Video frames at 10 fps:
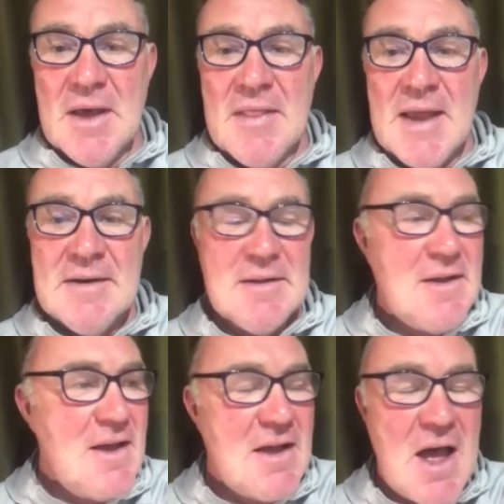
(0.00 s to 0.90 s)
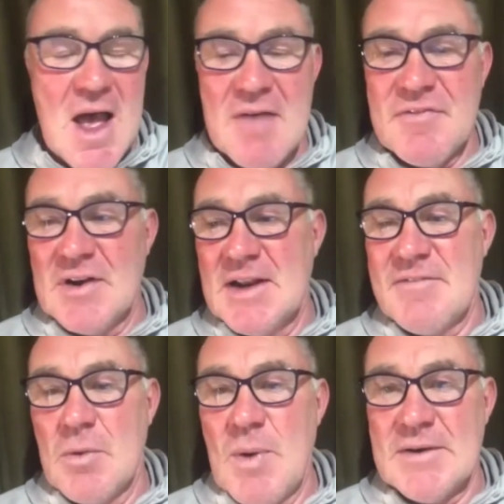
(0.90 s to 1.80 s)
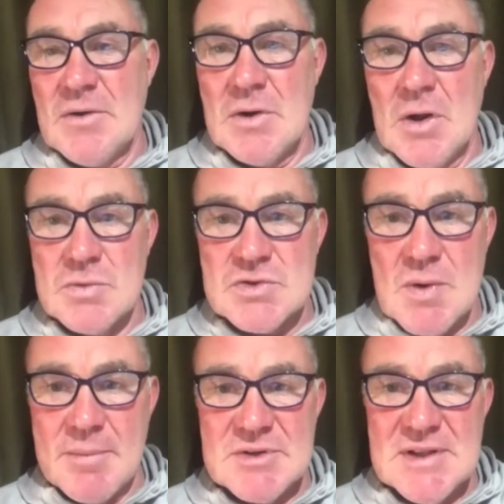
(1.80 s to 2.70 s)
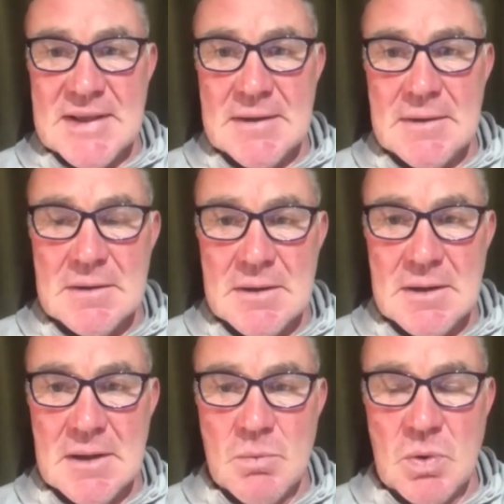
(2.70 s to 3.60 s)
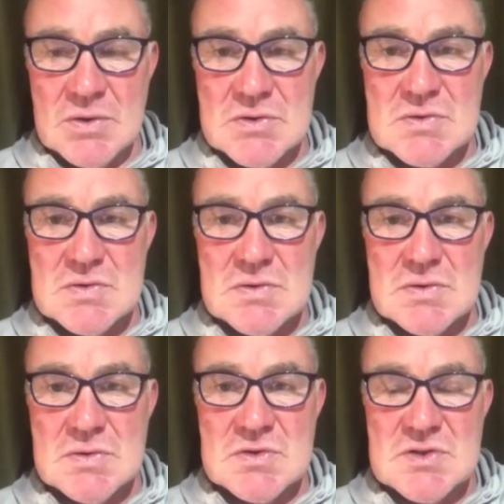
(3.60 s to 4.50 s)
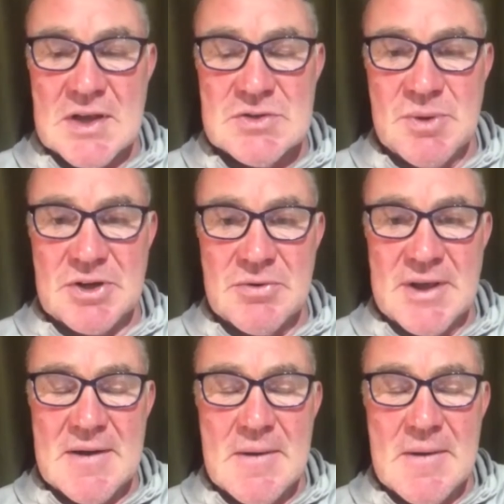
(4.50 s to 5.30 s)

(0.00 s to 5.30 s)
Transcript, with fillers: And then, funnily enough, I went on loan to Aberdeen at one stage of my career.